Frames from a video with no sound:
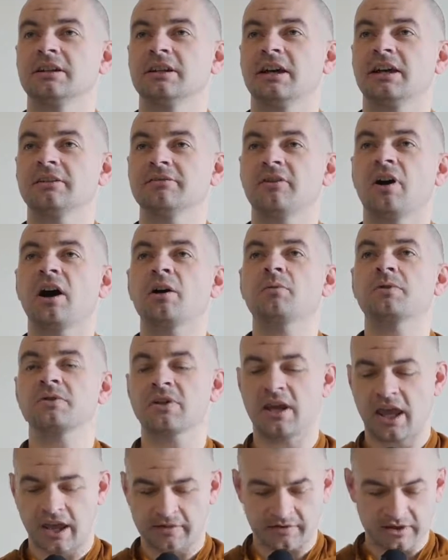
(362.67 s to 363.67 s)
If I was to
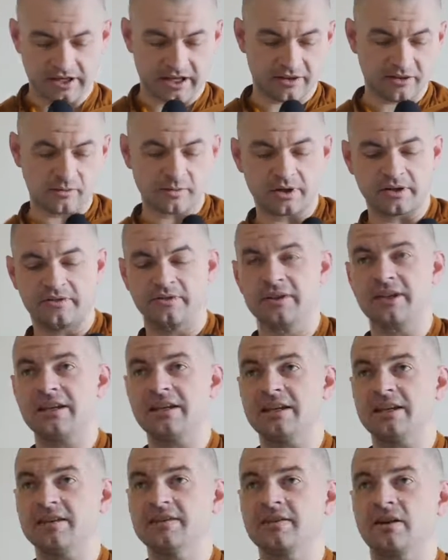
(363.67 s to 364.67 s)
have another one of these,